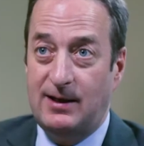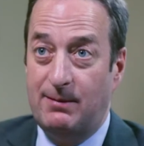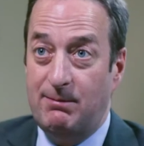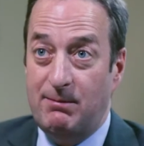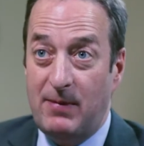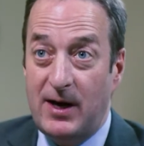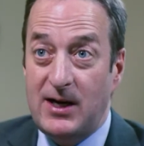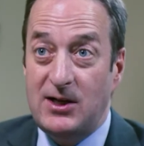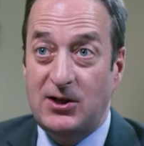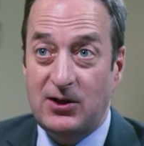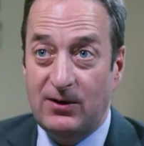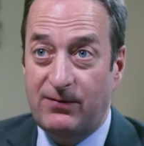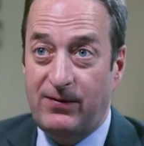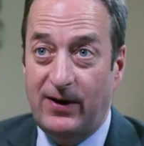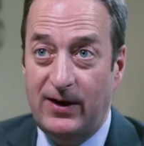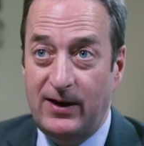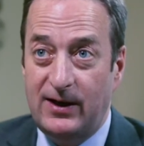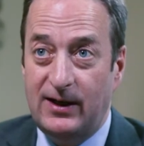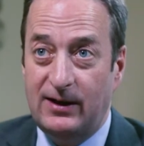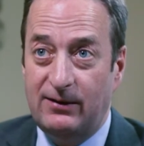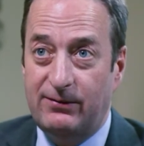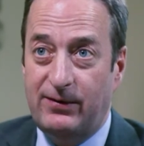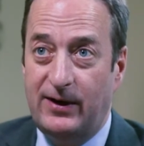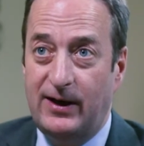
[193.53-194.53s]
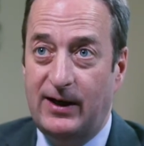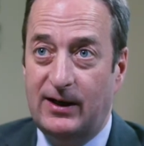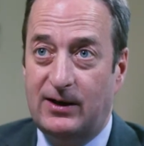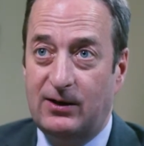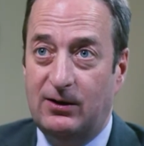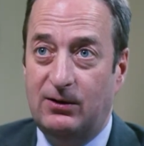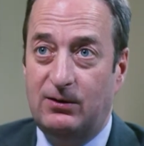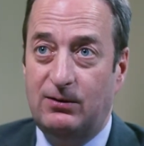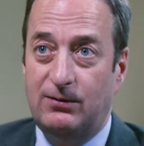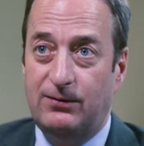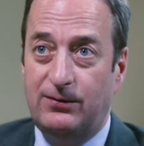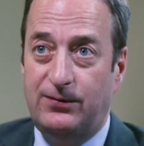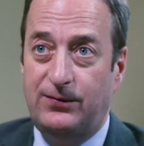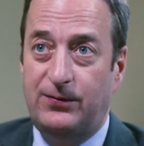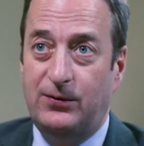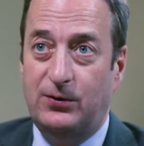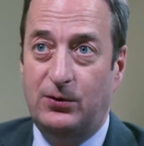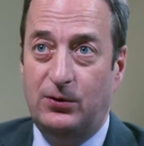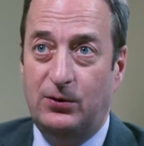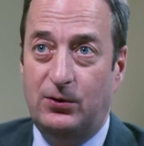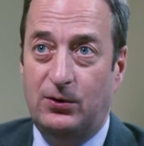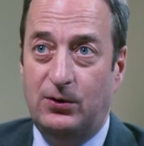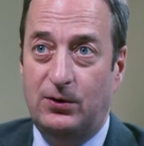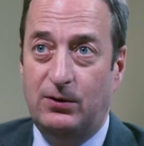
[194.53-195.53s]
a major funding vehicle
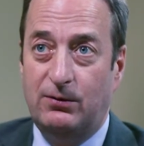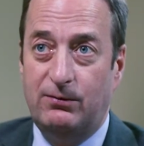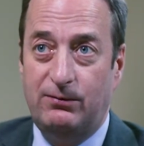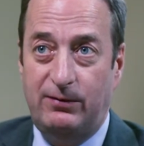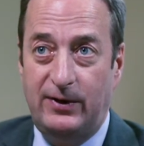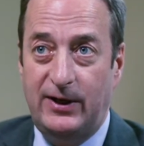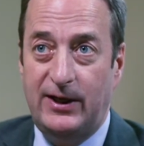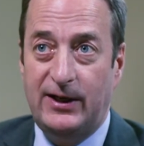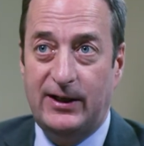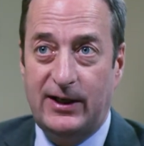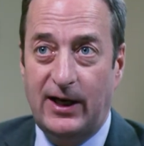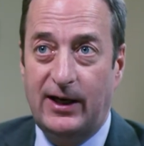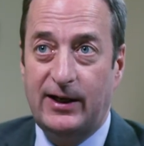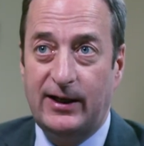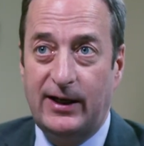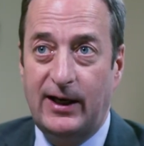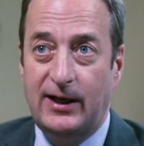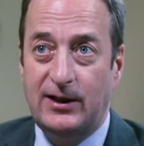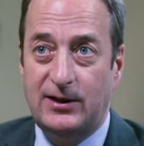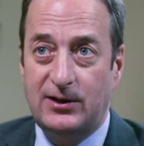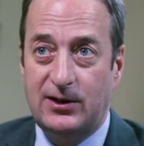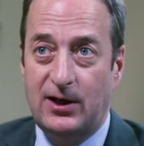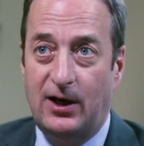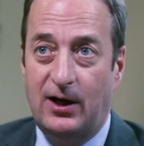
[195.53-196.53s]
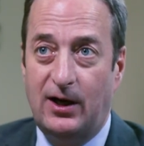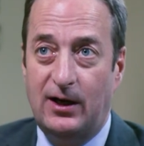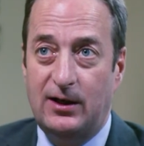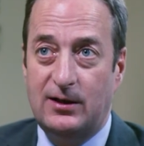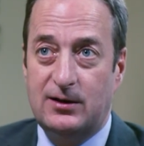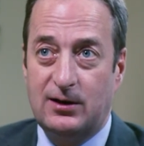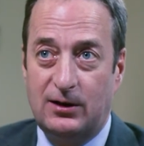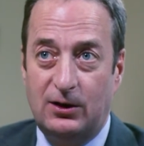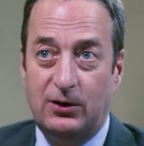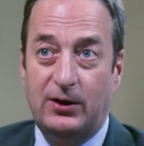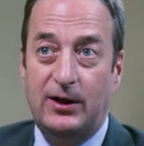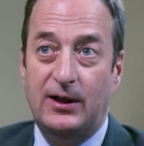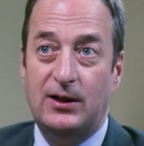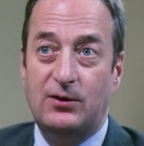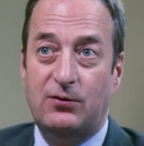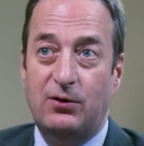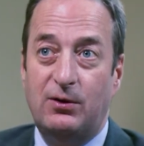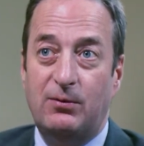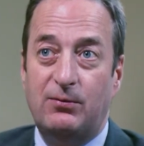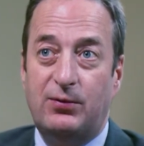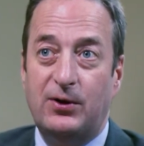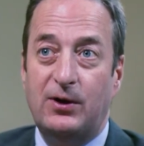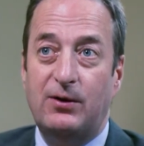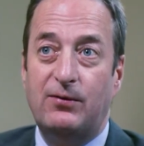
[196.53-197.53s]
for really cutting-edge science, looking to
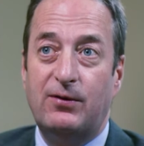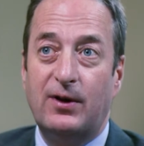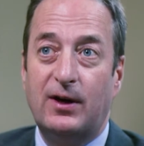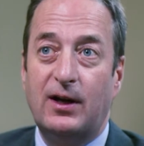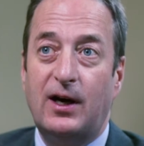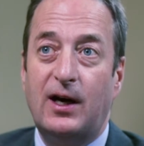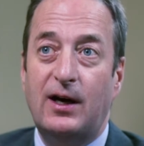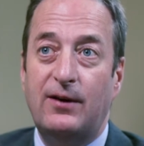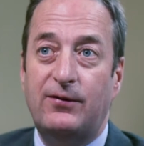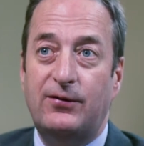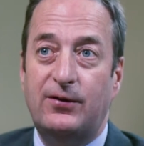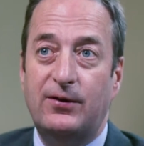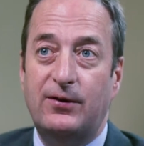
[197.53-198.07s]
improve the lives